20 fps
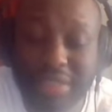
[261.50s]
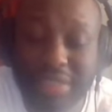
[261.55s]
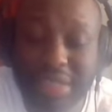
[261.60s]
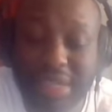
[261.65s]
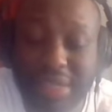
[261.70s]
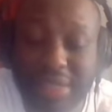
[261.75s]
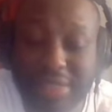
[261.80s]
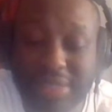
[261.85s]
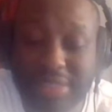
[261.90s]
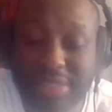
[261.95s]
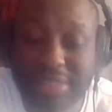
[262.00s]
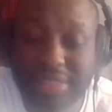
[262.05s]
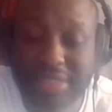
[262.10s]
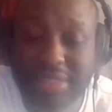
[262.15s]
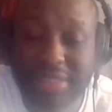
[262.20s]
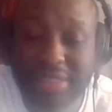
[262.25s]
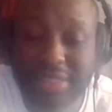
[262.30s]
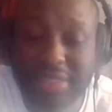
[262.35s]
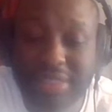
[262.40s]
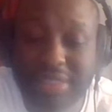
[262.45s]
out.
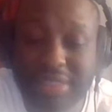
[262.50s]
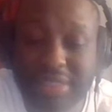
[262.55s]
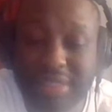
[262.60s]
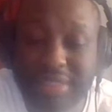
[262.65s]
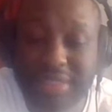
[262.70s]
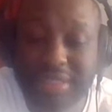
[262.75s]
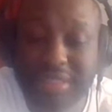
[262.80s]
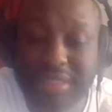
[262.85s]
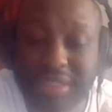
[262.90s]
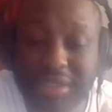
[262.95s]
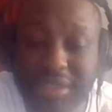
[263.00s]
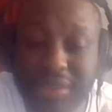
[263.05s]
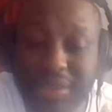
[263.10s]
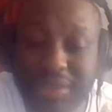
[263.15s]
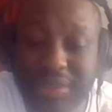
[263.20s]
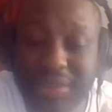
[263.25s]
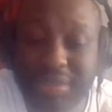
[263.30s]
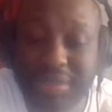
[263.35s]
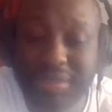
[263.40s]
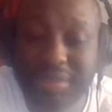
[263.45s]

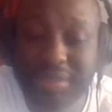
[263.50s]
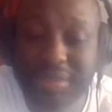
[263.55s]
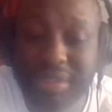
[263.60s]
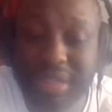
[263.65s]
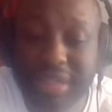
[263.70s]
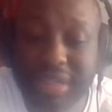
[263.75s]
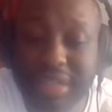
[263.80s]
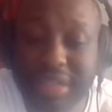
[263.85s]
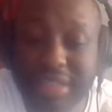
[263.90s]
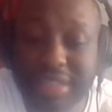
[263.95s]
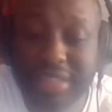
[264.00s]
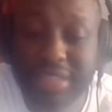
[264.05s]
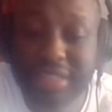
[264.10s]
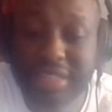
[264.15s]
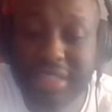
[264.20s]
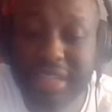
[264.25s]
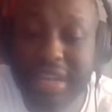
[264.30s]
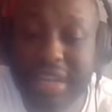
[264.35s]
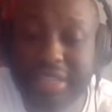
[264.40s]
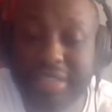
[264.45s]
So I guess the
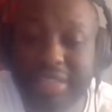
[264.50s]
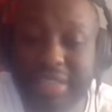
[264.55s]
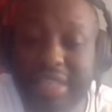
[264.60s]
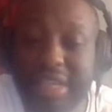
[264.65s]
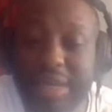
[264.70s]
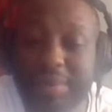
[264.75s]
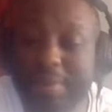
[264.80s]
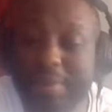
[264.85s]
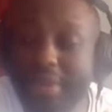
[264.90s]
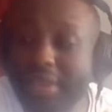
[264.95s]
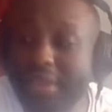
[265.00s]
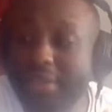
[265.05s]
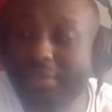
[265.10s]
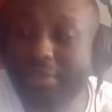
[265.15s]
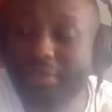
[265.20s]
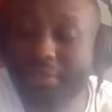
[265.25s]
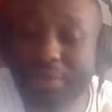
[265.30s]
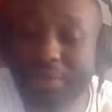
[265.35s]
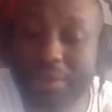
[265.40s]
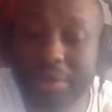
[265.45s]
sky's the limit
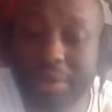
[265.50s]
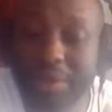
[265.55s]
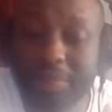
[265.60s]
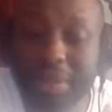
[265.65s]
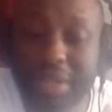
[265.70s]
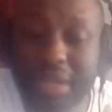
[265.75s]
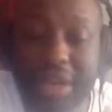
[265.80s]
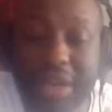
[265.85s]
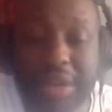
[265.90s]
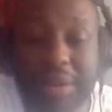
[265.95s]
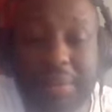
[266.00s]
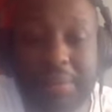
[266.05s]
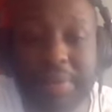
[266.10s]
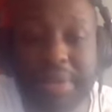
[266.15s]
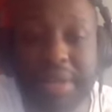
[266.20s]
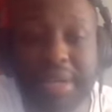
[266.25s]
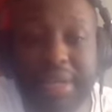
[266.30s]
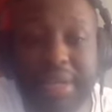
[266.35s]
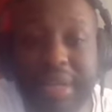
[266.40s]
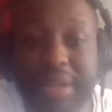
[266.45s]
for Pereira,
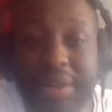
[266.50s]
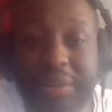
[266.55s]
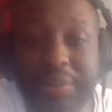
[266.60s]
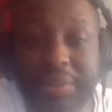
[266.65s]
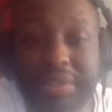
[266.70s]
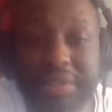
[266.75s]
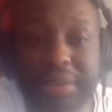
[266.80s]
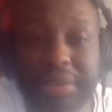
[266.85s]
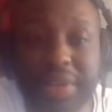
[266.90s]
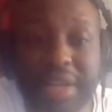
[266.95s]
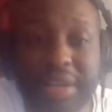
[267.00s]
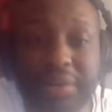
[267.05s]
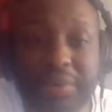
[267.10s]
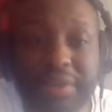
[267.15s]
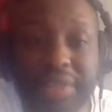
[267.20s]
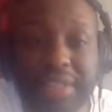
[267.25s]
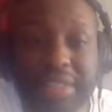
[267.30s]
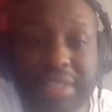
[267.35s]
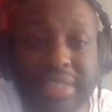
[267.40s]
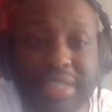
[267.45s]
but we still hadn't
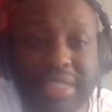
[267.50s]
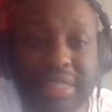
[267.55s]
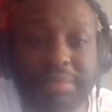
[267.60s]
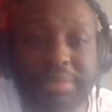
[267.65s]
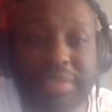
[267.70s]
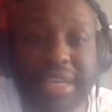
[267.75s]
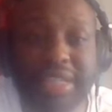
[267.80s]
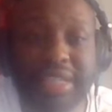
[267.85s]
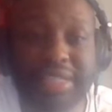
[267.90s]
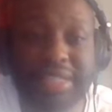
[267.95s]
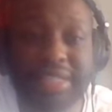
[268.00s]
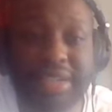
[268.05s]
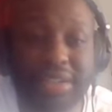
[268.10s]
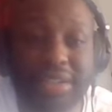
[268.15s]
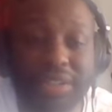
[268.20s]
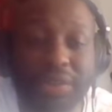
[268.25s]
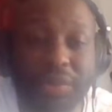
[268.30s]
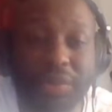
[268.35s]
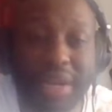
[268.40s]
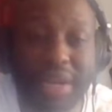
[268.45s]
really seen him tested on
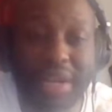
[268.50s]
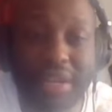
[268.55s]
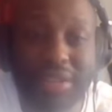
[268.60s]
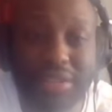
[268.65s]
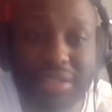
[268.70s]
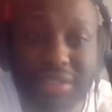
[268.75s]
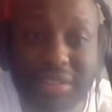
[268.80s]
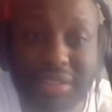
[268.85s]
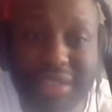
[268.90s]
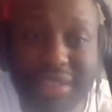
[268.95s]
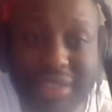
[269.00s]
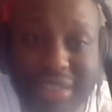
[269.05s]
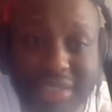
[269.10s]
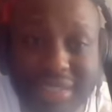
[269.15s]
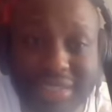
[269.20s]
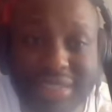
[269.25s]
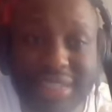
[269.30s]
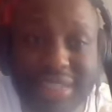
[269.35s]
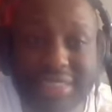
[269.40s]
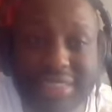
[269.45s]
the ground. So I
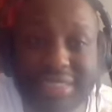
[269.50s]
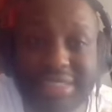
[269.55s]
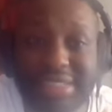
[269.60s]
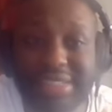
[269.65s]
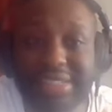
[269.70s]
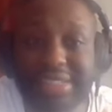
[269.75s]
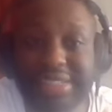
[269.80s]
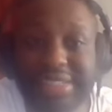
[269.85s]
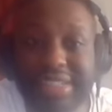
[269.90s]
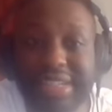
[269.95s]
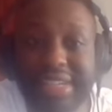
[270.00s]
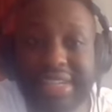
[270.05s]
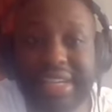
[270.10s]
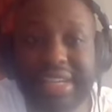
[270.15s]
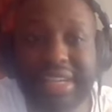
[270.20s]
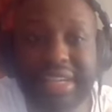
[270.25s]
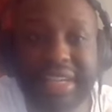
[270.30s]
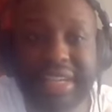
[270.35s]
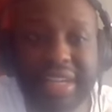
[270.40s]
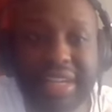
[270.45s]
think that's still
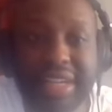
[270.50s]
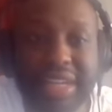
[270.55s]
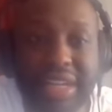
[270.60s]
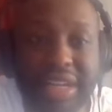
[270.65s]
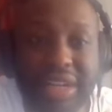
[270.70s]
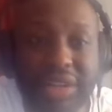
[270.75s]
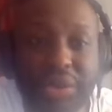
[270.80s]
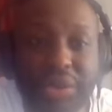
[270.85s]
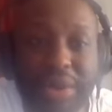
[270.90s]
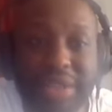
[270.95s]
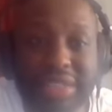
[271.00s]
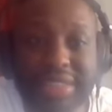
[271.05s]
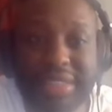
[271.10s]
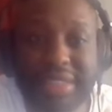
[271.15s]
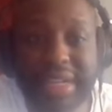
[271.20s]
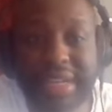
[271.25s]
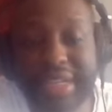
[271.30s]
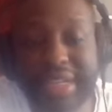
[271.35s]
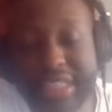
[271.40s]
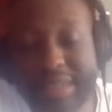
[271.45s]
a question
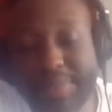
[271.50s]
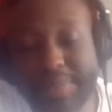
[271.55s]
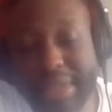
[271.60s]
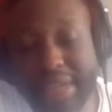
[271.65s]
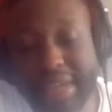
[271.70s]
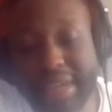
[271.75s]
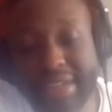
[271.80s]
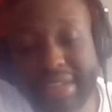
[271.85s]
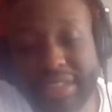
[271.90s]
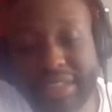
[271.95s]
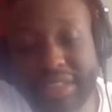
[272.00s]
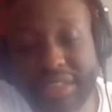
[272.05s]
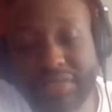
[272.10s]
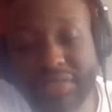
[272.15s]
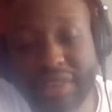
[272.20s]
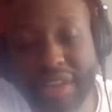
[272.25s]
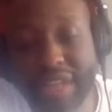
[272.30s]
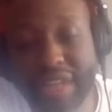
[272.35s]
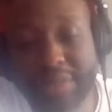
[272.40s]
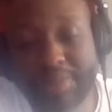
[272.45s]
that needs to be answered as
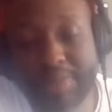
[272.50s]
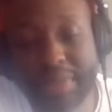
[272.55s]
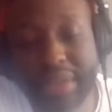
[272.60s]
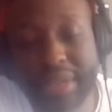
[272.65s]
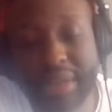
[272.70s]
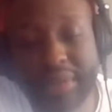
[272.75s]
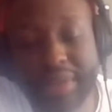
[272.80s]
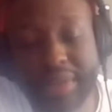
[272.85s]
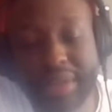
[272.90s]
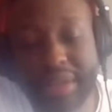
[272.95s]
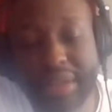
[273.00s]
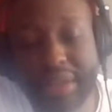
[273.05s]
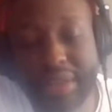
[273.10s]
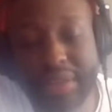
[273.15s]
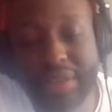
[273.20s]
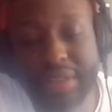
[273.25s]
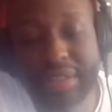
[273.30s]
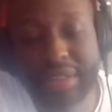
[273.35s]
far as Pereira goes.